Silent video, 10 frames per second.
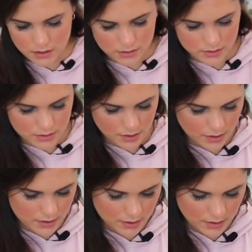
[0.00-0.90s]
other
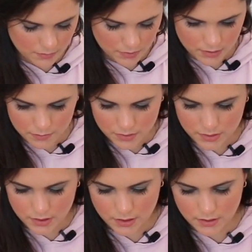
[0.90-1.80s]
side, I'm gonna
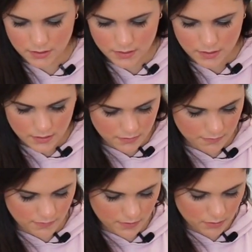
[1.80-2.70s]
put
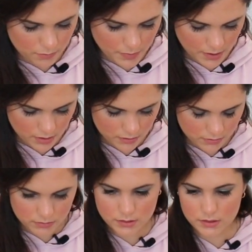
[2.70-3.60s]
a few
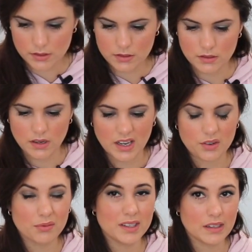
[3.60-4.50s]
pickles. I
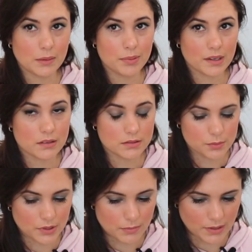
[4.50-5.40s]
don't really like pickles,
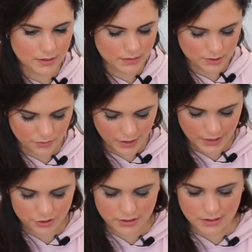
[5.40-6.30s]
but I'm making this for
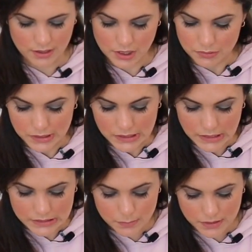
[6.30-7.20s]
Adrian, and he really
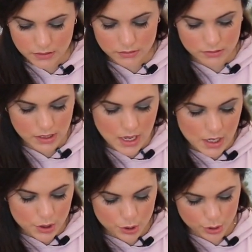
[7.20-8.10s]
likes pickles.
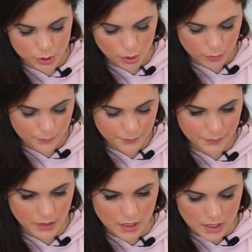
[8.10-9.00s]
So
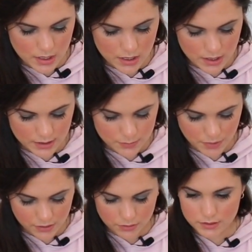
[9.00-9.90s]
he gets
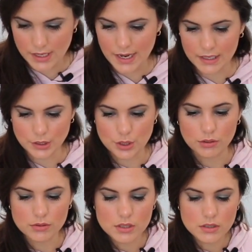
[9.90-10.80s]
pickles, I
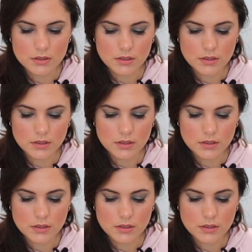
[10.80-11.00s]
don't.